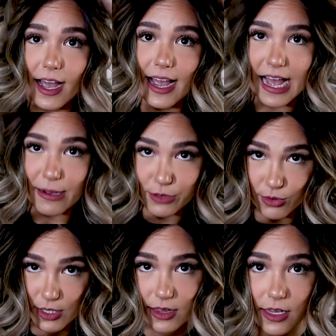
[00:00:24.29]
I
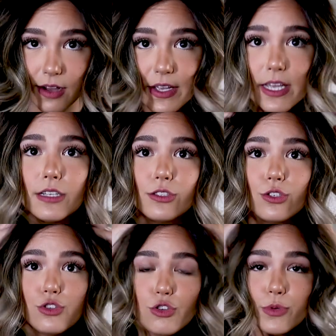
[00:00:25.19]
absolutely love it. It's
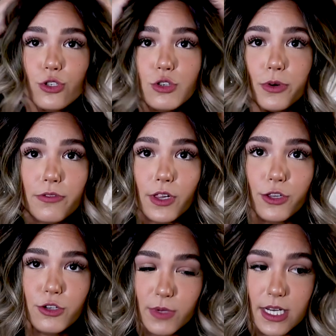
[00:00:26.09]
super
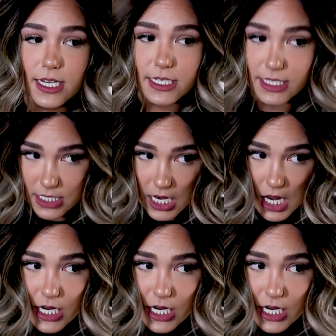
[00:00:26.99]
voluminous,